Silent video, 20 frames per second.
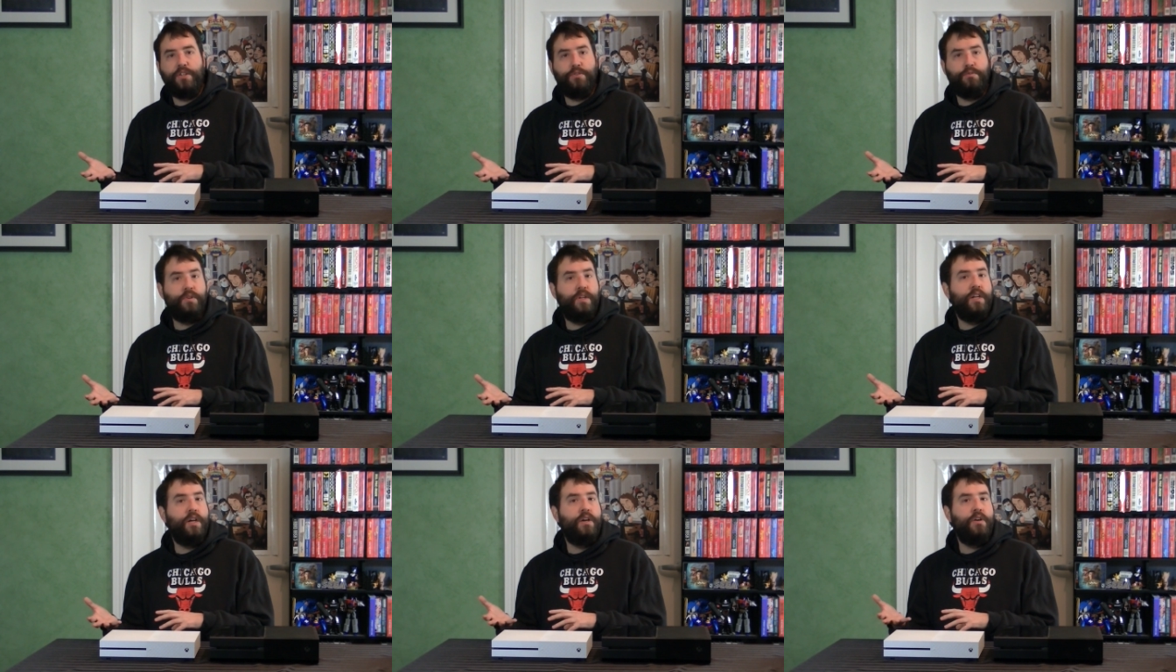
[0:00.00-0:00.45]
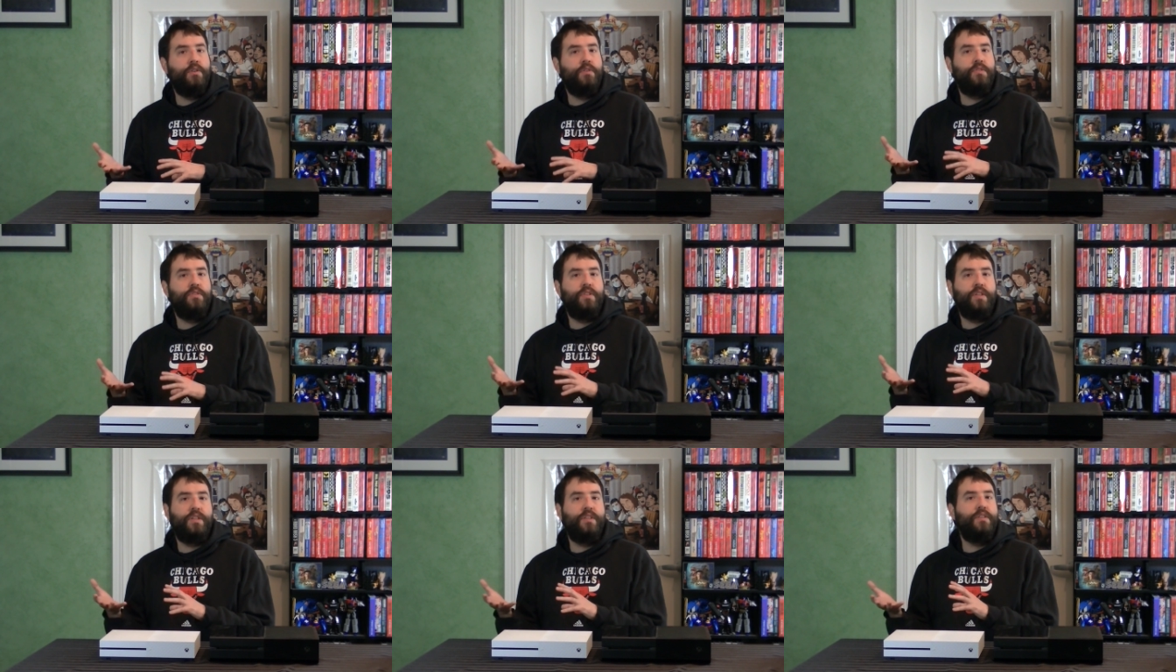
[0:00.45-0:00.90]

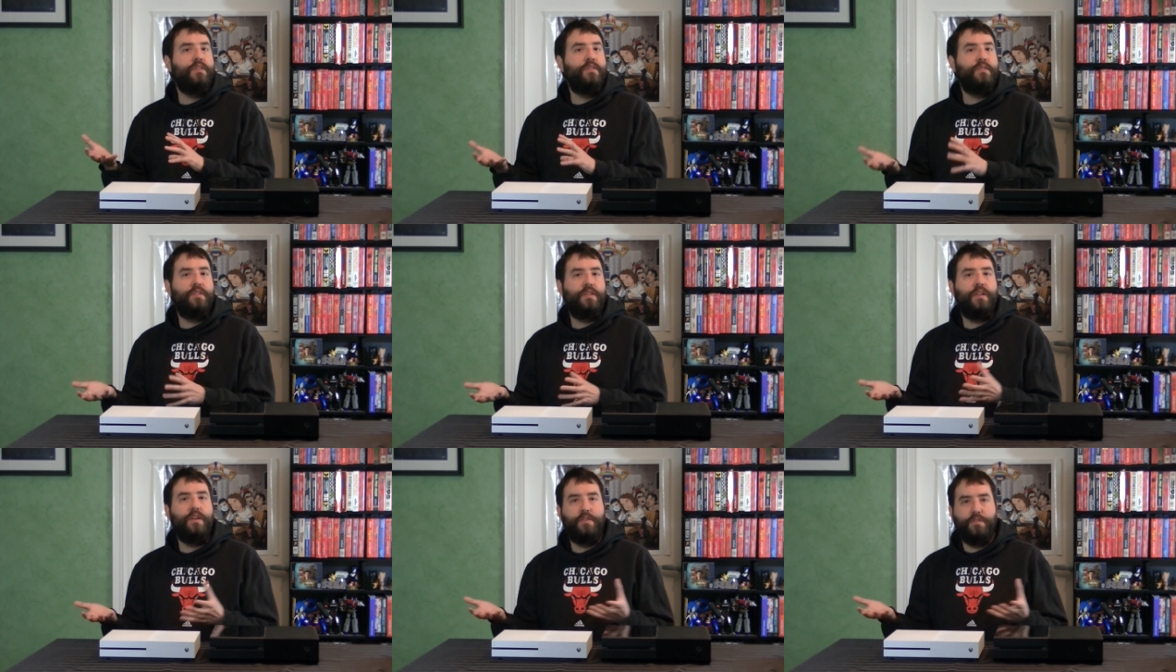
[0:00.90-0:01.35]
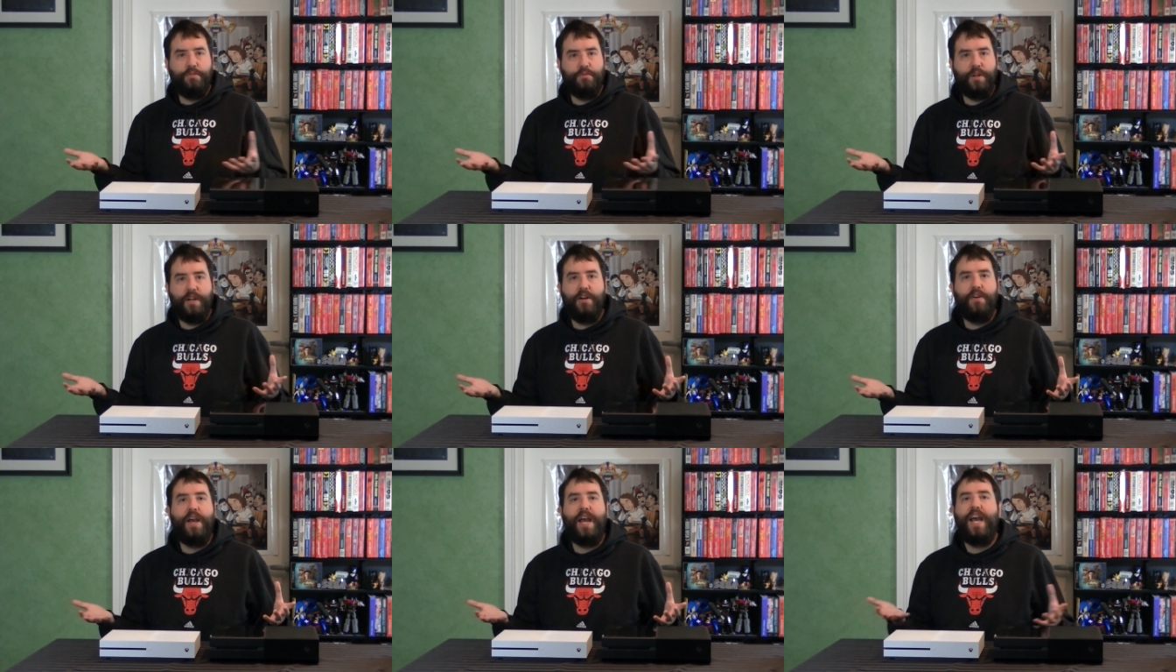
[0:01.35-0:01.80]
Doritos and, you know,
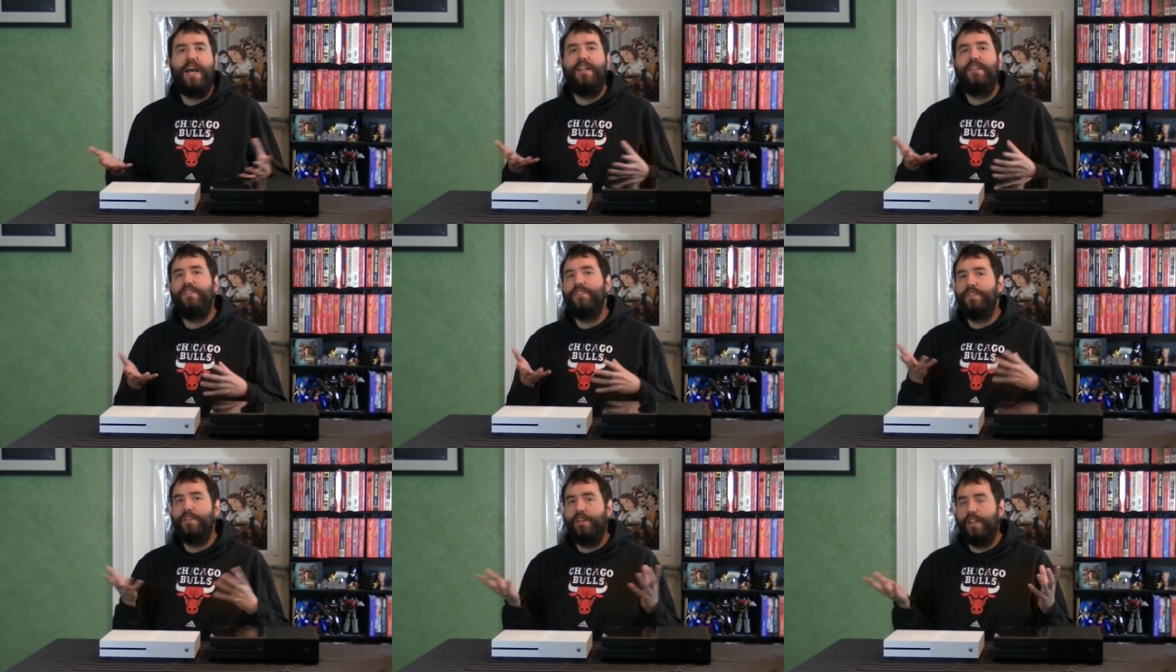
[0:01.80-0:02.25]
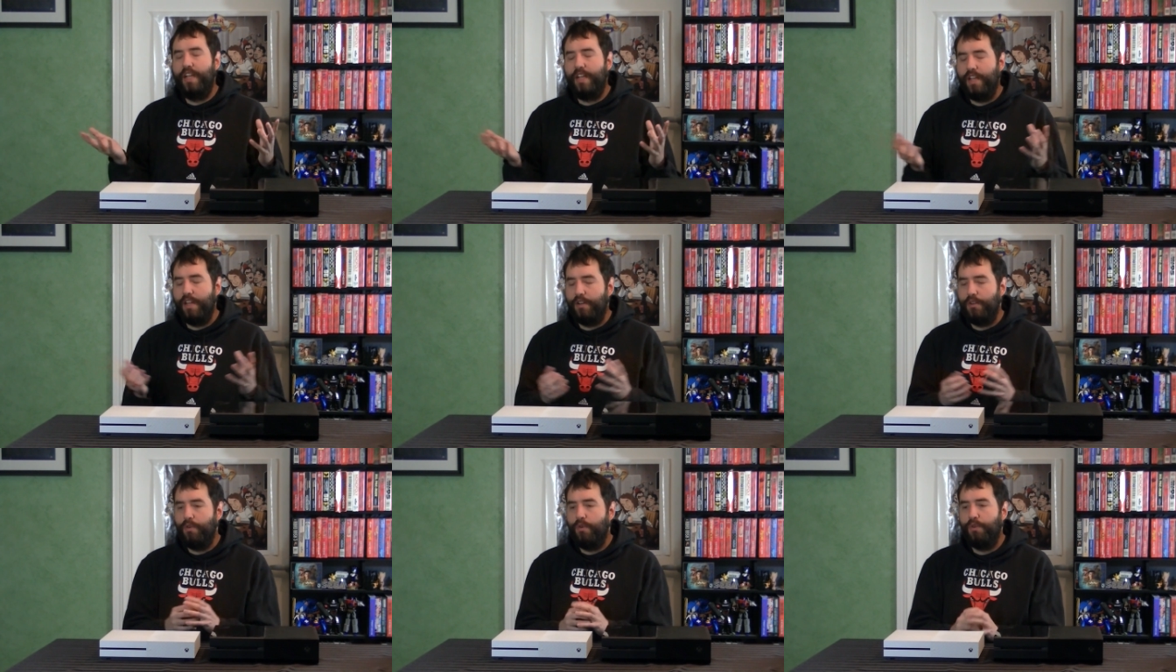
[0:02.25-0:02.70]
Dorito ads and all that
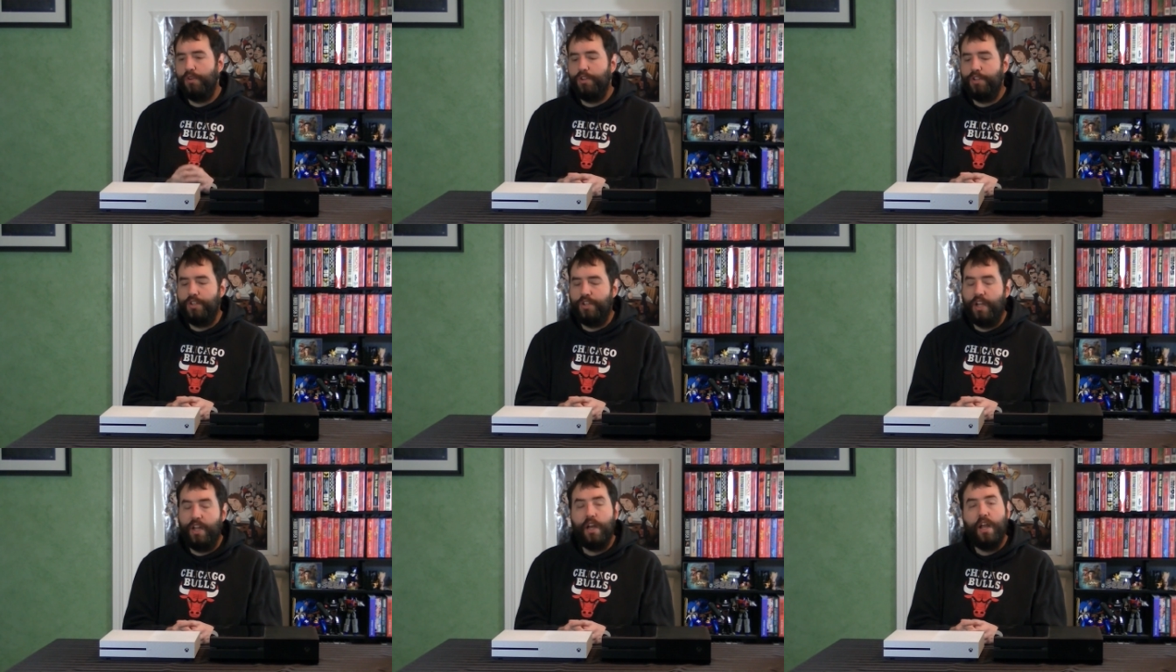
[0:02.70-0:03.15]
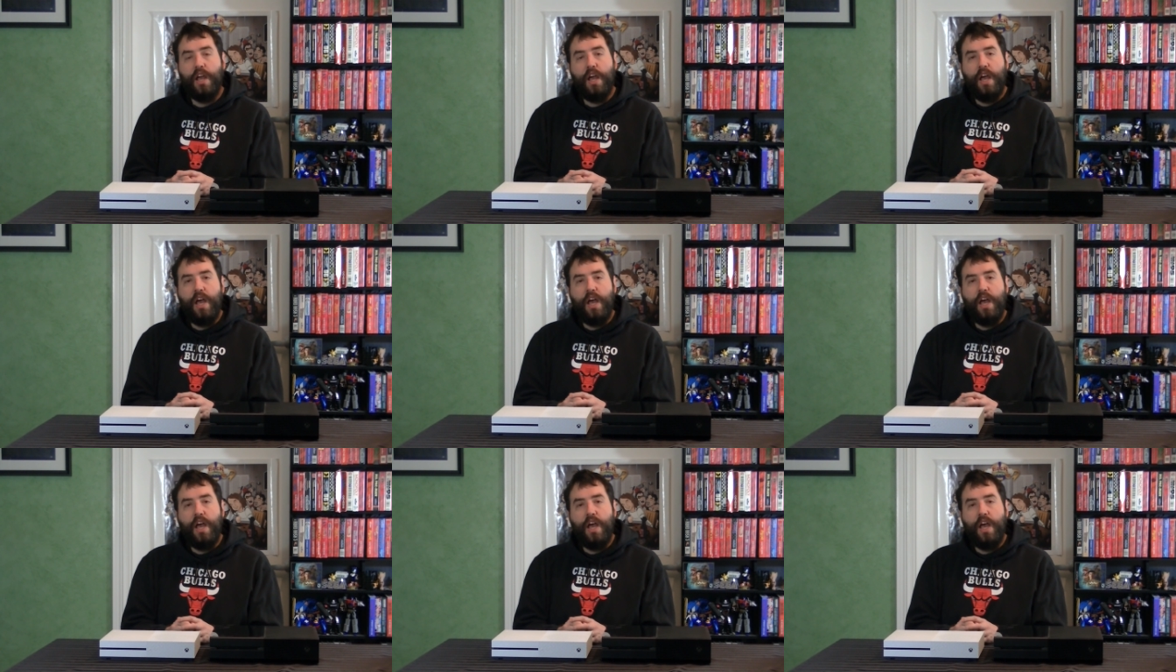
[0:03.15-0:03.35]
kind of horse shit.